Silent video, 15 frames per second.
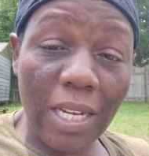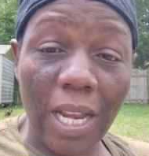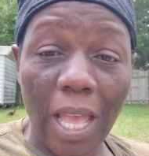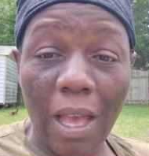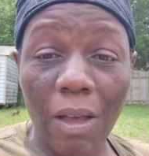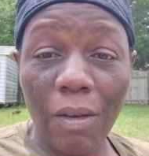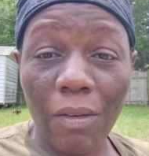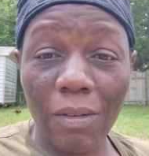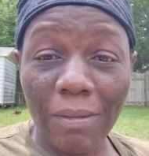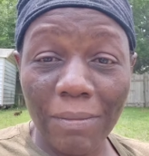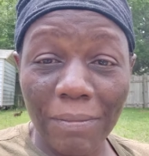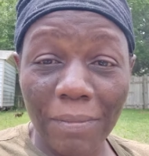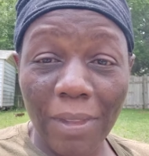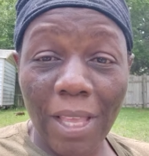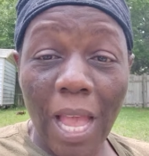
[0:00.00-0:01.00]
Now,
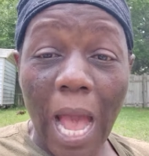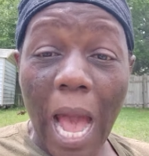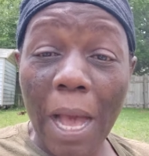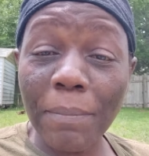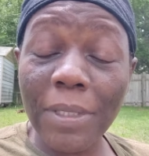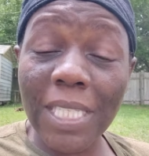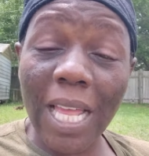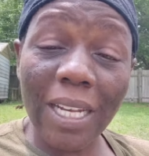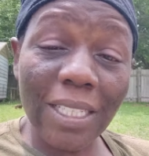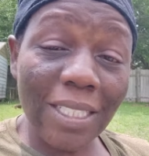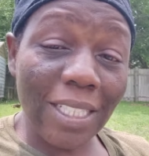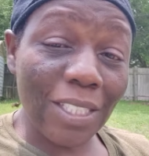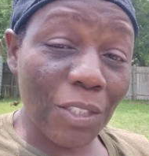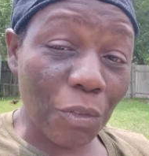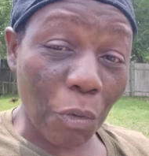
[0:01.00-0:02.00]
I'm
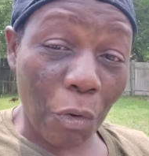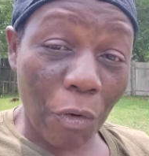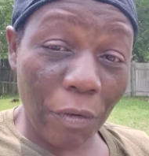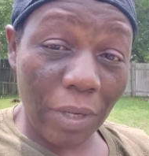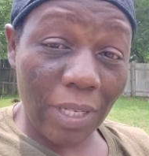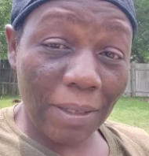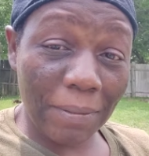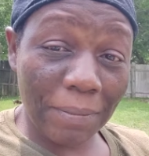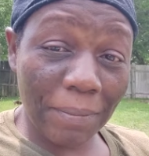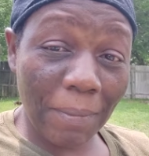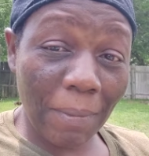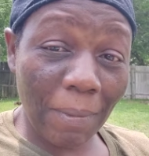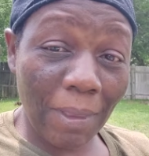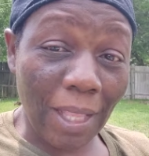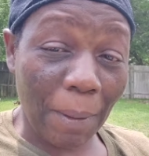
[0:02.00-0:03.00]
telling this story.
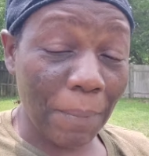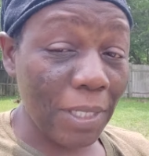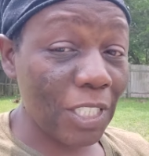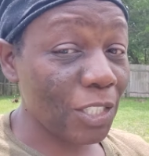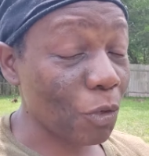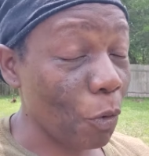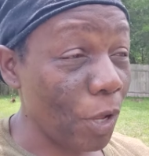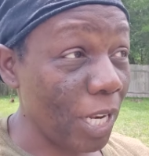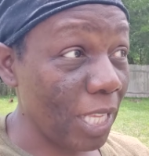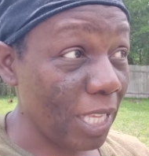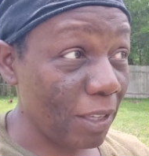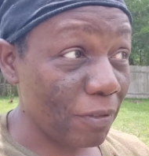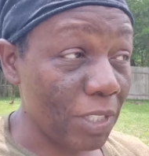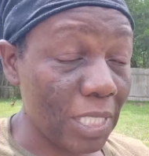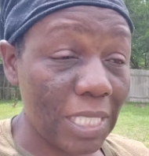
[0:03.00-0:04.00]
Let me just go ahead and
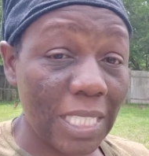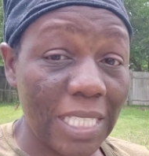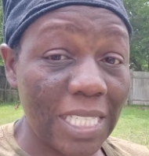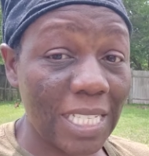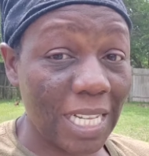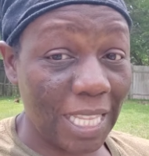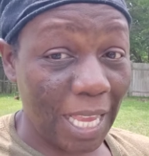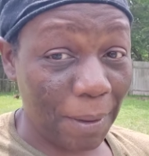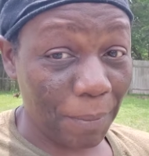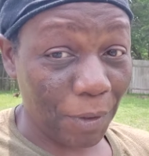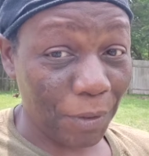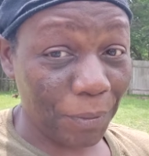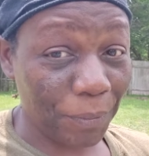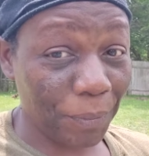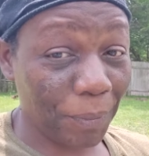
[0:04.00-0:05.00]
give this
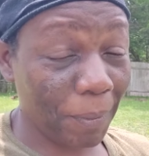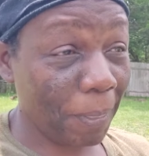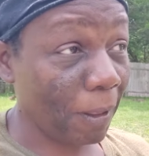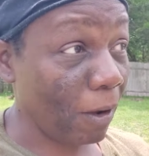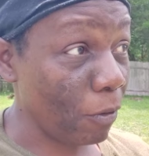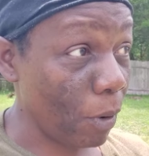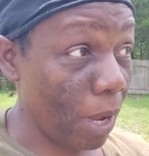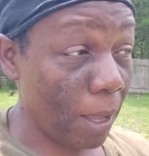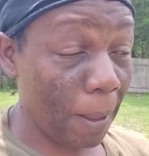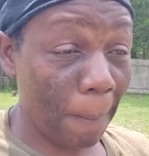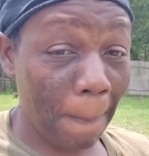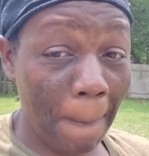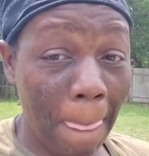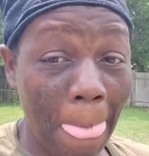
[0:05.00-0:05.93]
disclaimer, all right?